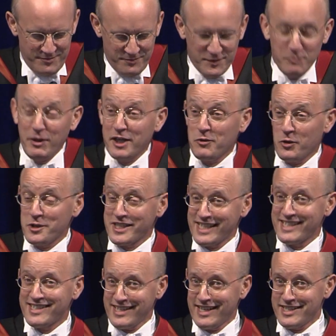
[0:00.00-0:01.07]
but it was
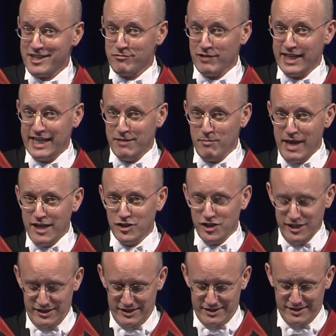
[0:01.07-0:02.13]
extensively
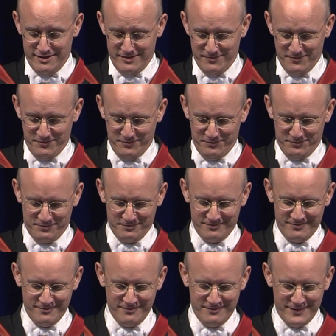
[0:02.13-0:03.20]
imagined.
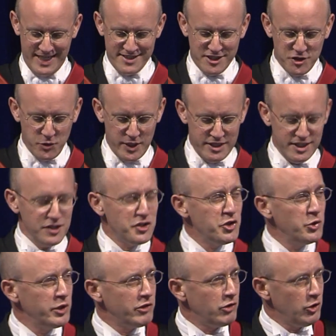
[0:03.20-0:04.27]
As a
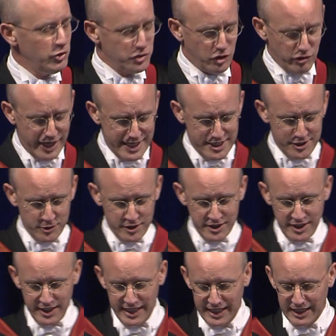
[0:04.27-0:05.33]
22 year old graduate
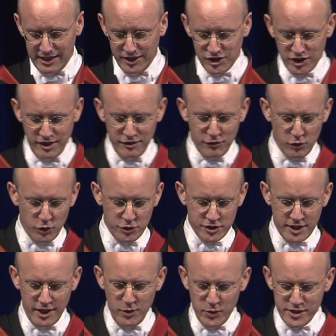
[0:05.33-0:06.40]
in English, I thought
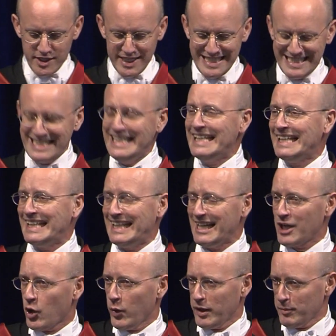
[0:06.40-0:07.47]
I was ideally
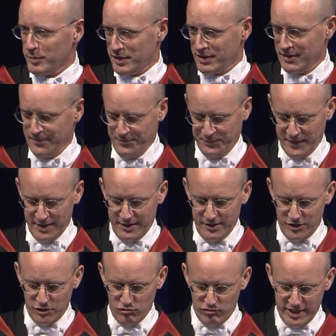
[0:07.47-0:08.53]
equipped
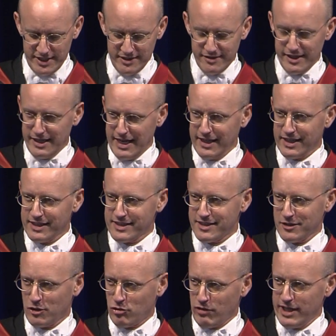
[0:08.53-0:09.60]
to write the
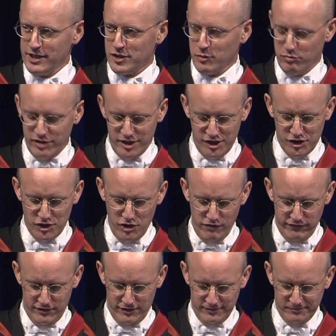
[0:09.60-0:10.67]
next great British
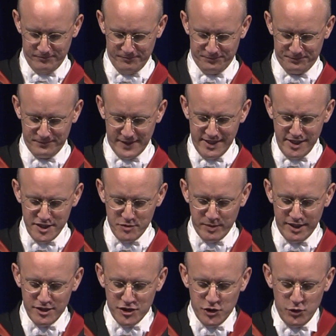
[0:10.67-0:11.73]
novel. And I
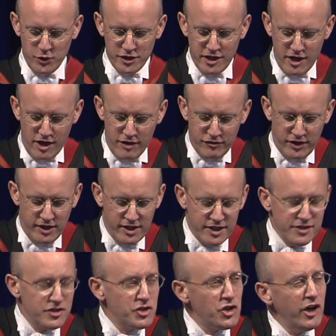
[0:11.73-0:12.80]
spent two and a half
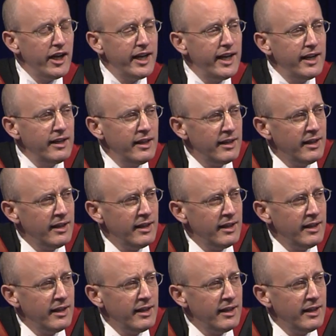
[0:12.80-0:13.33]
years trying